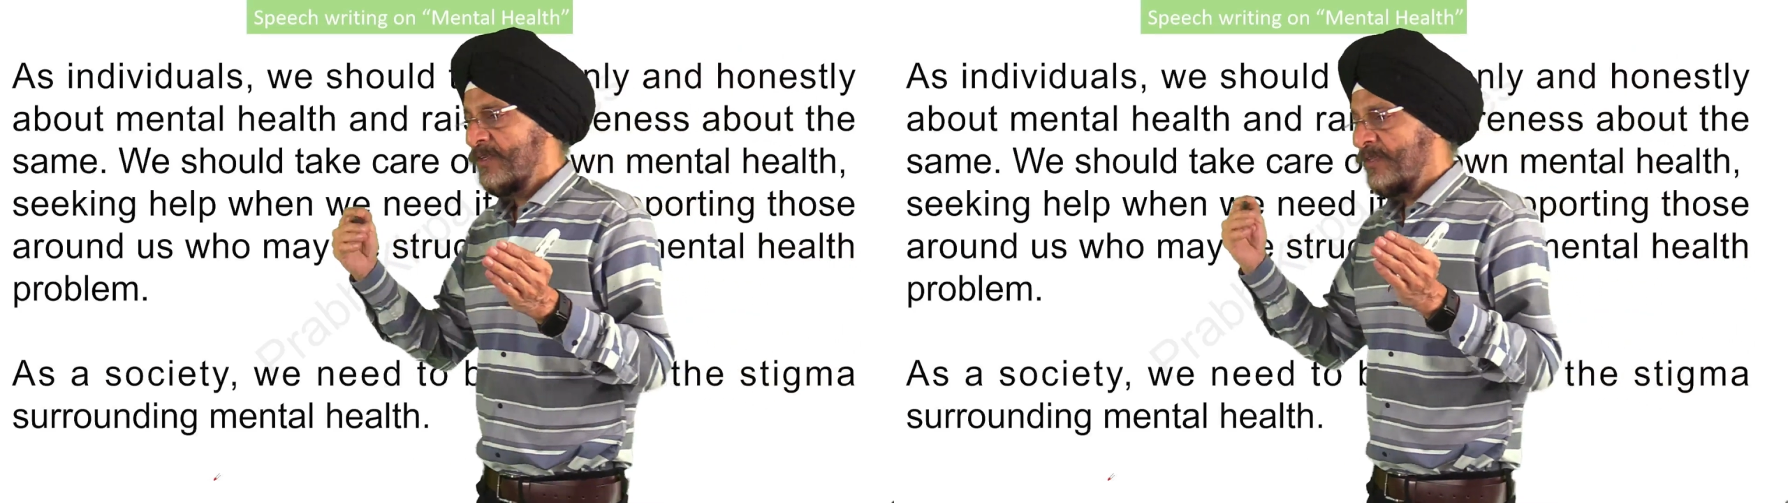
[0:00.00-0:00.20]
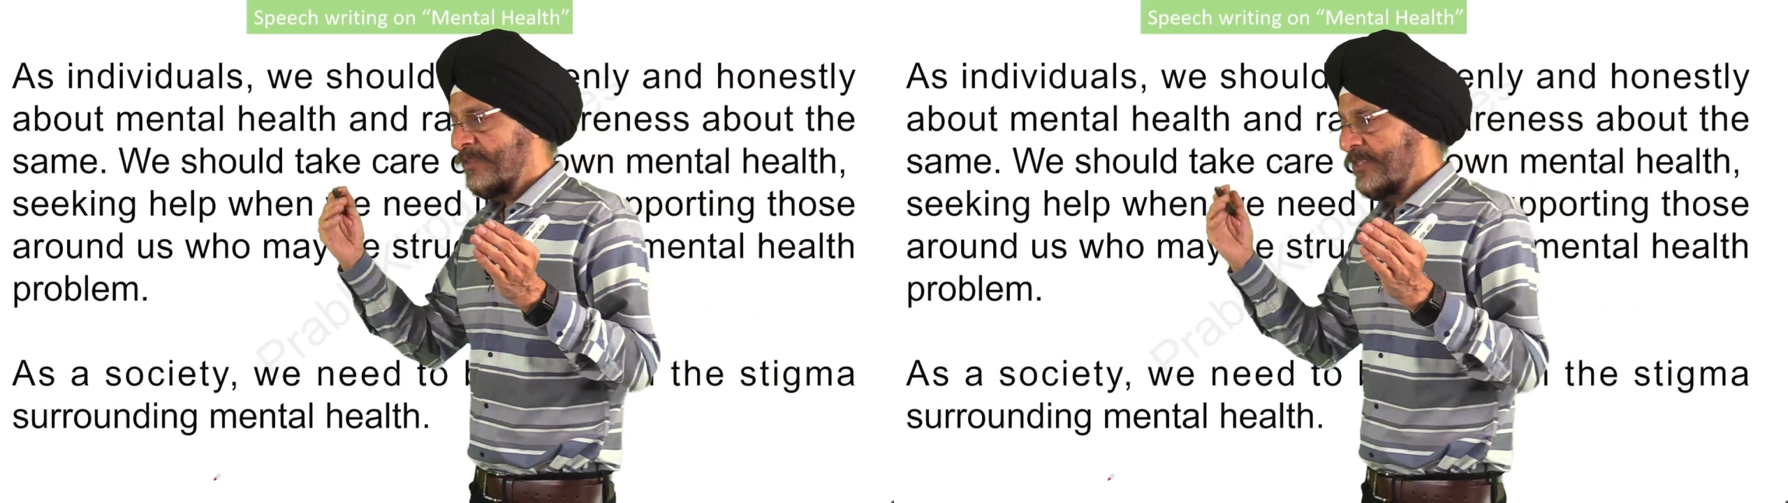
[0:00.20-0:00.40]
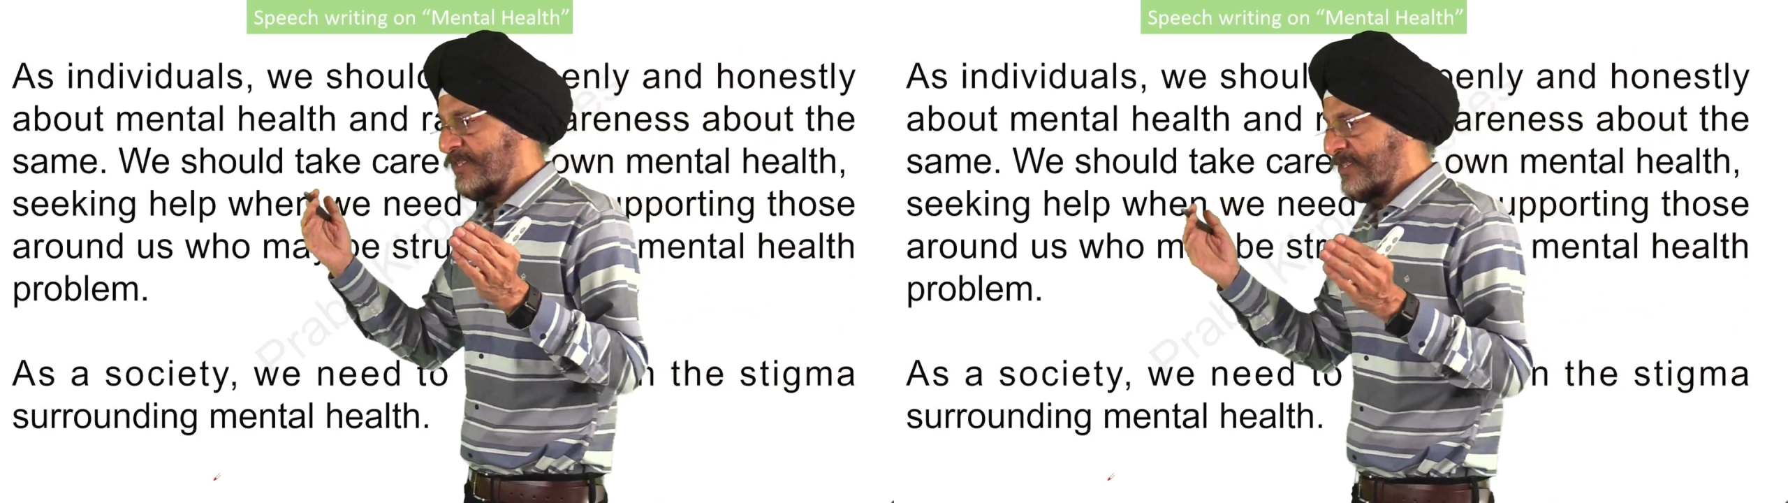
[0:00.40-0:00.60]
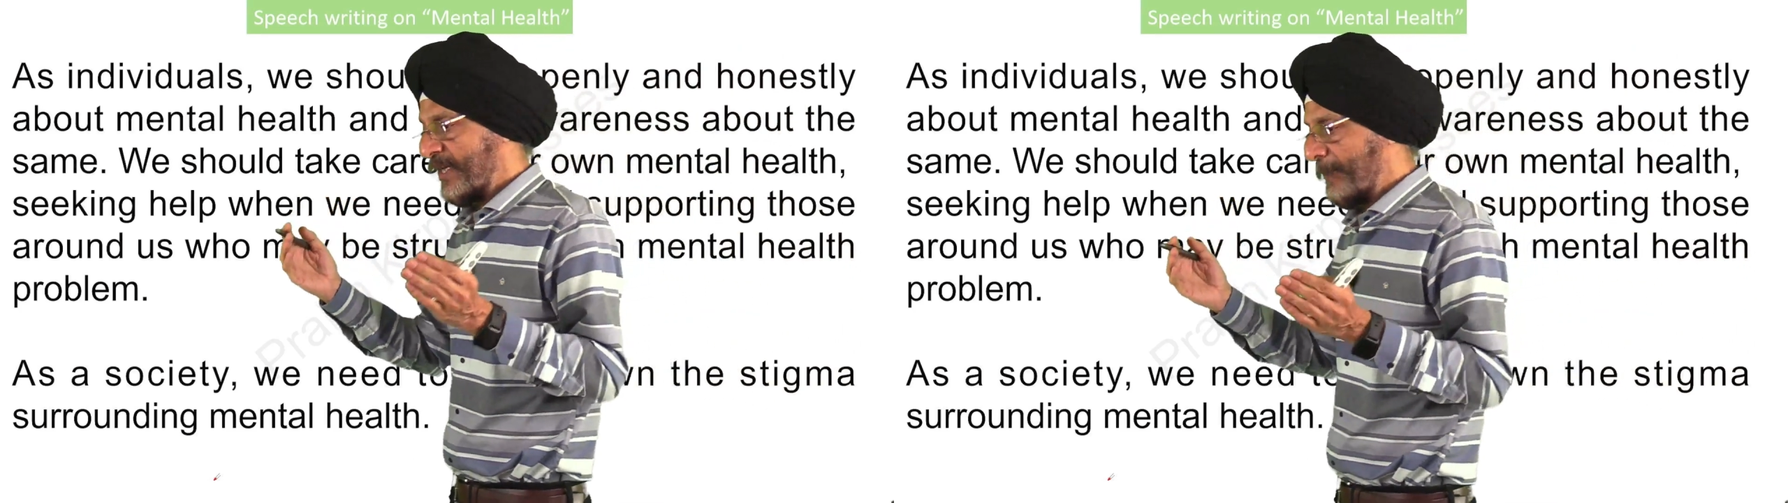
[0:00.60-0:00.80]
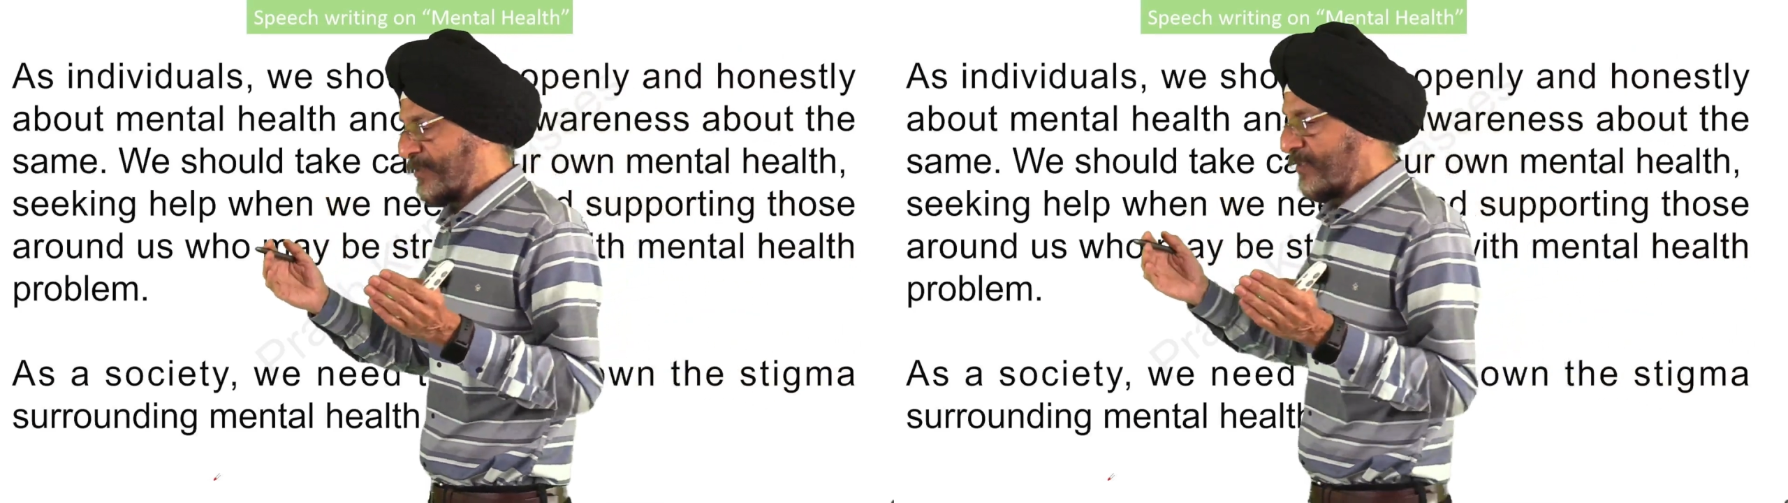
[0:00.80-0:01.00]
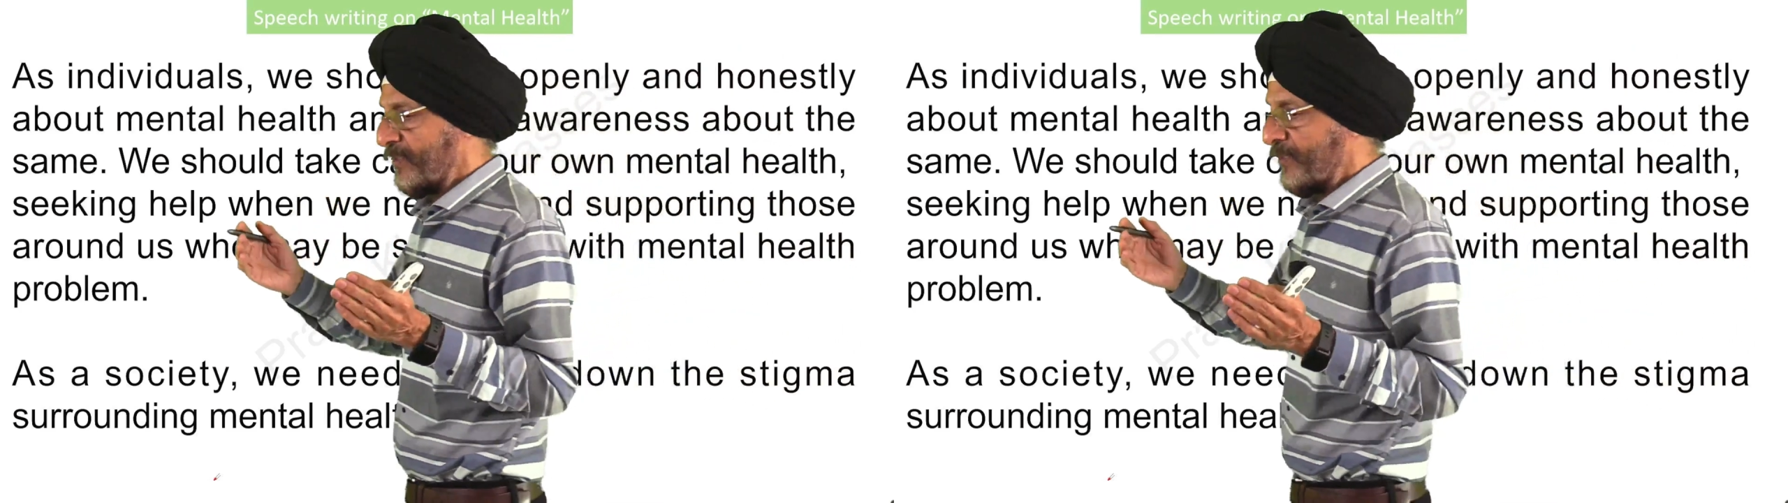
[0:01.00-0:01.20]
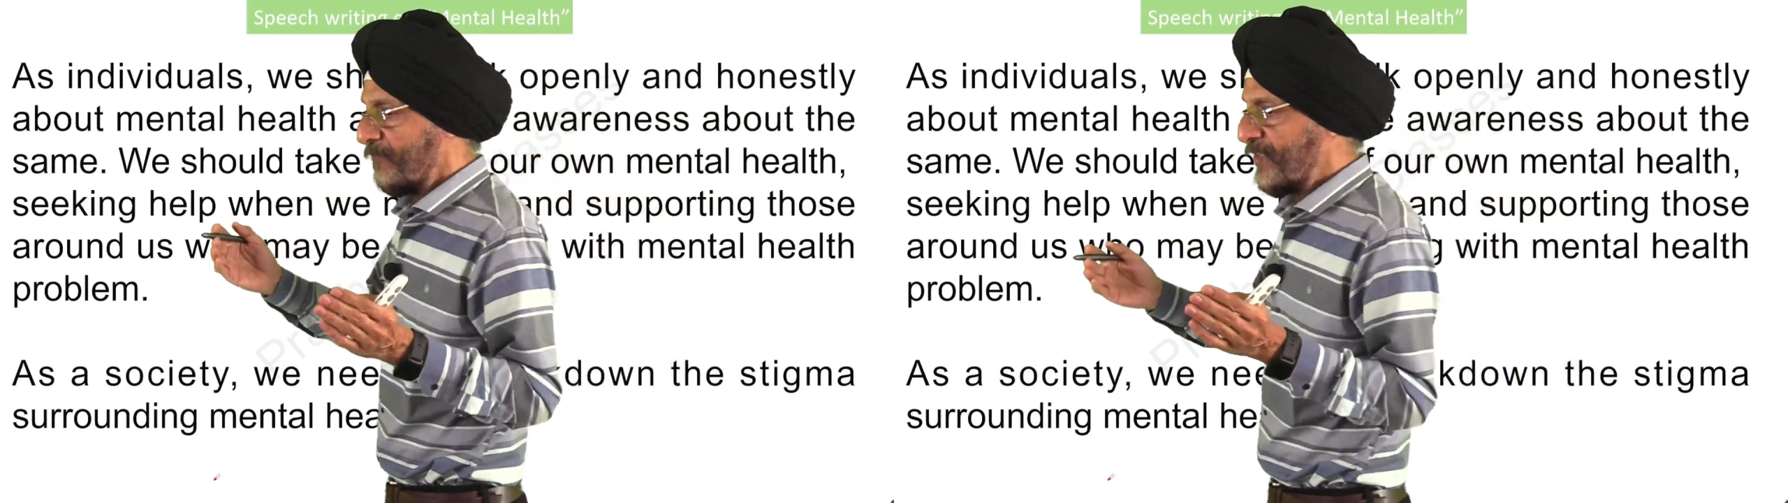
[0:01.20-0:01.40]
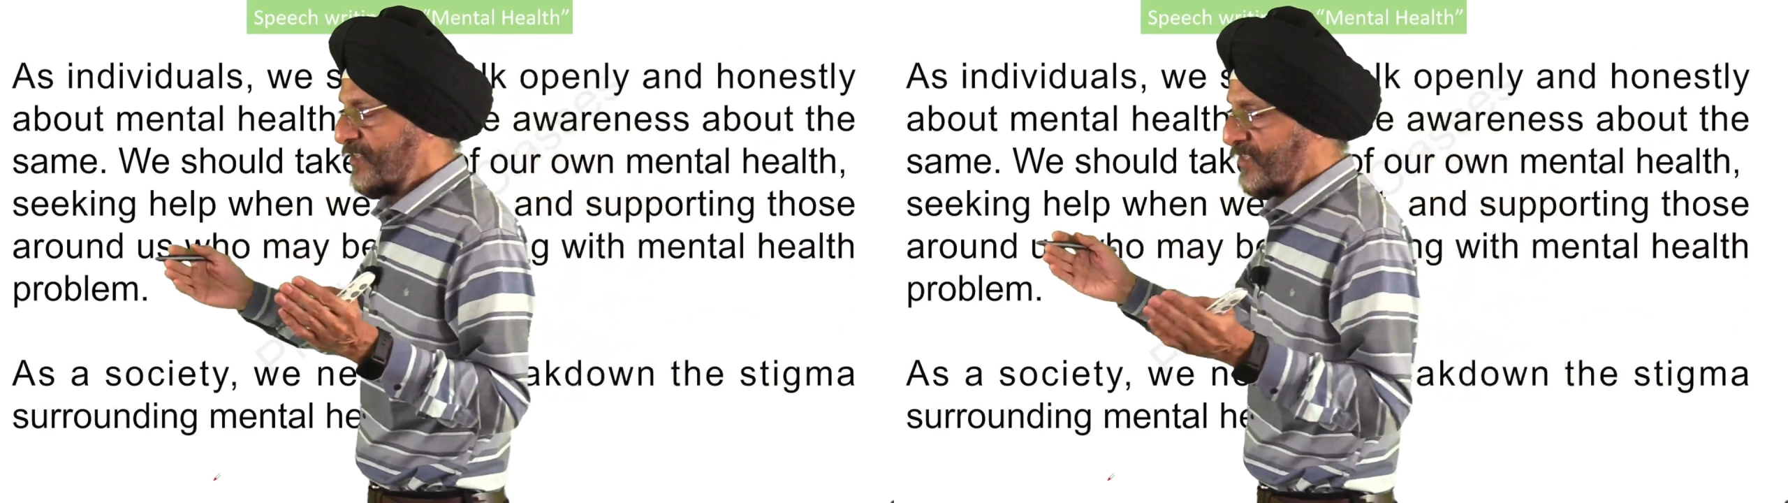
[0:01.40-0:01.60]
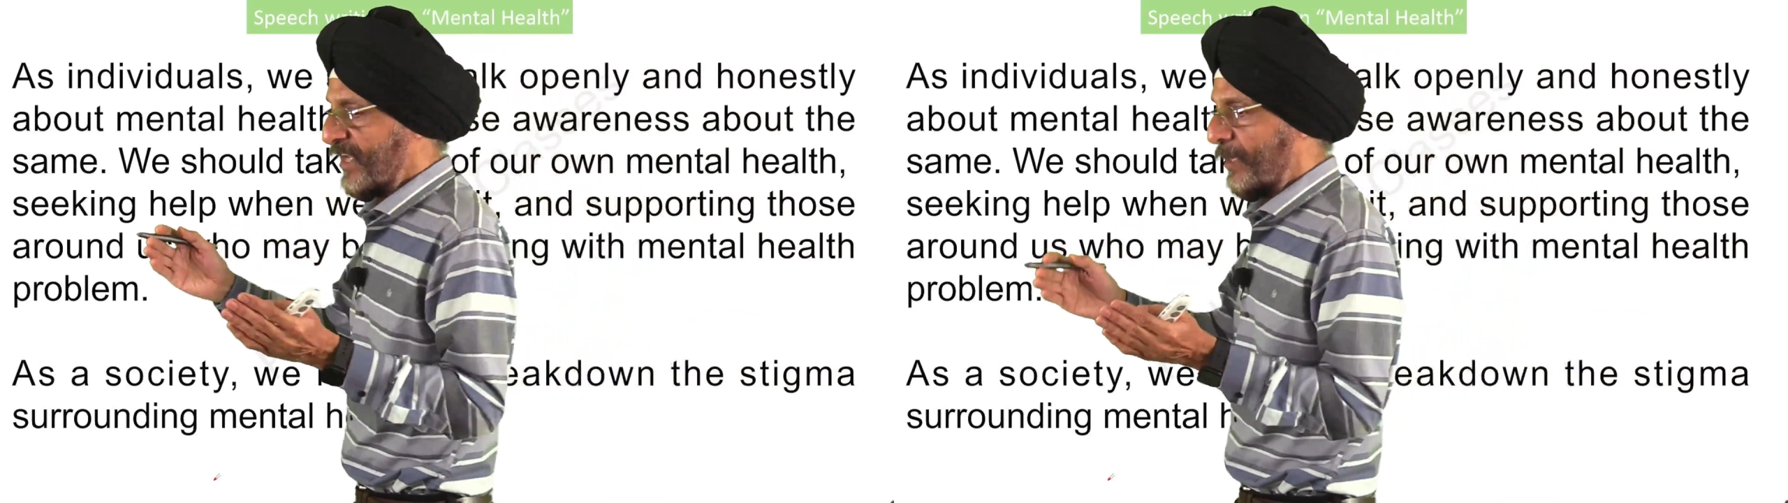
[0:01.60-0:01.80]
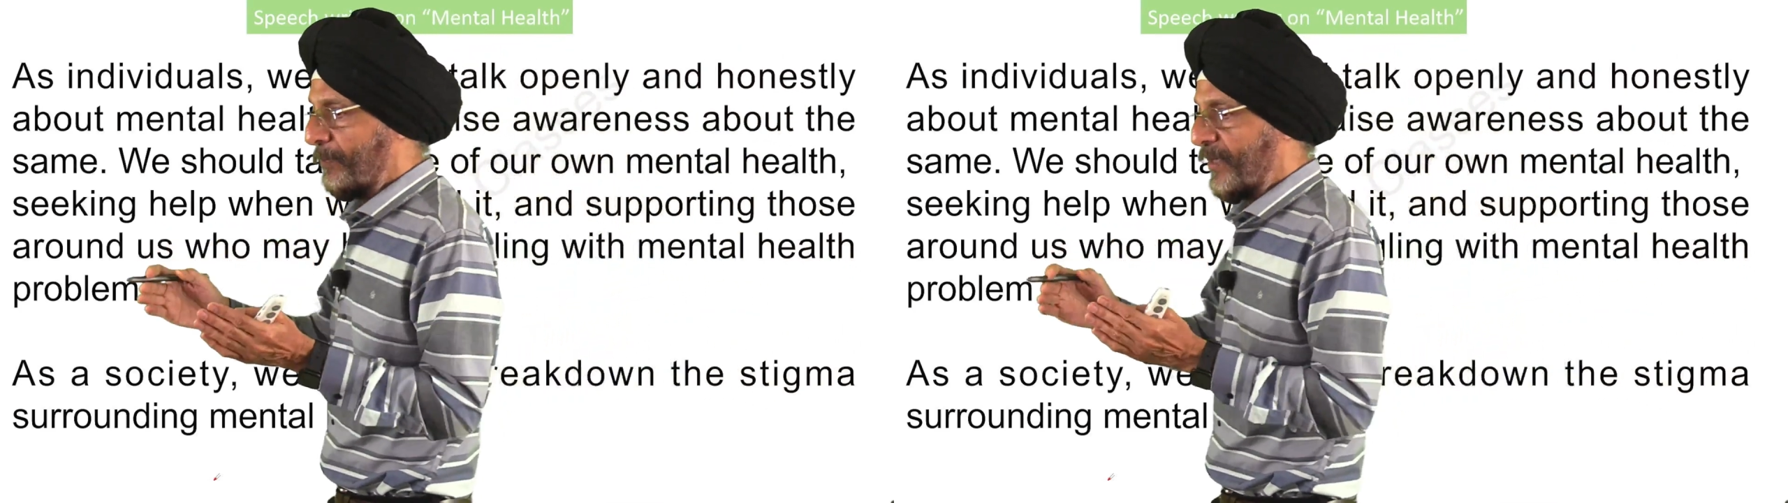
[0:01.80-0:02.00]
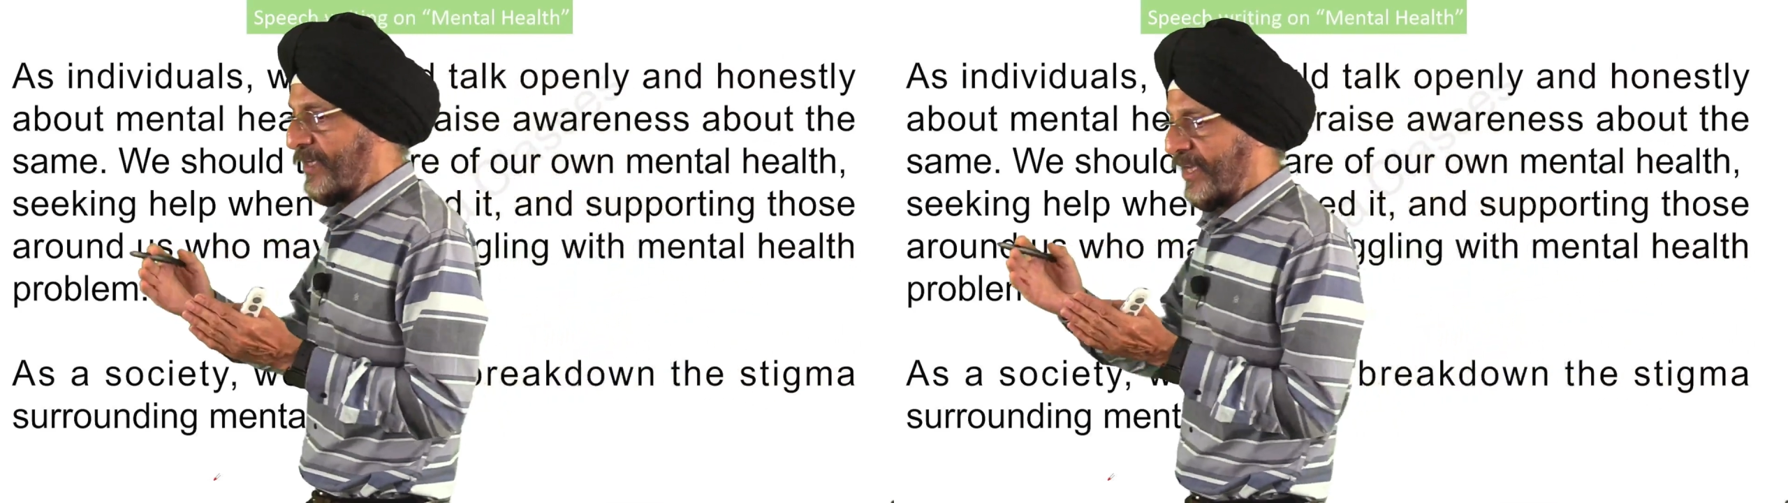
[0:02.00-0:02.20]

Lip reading: the steps which can be